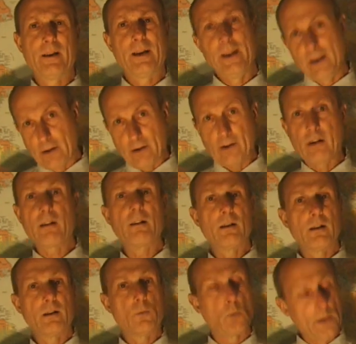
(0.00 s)
Here,
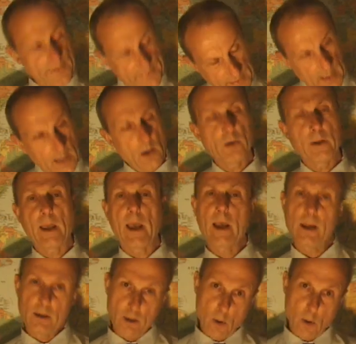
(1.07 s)
we say, okay,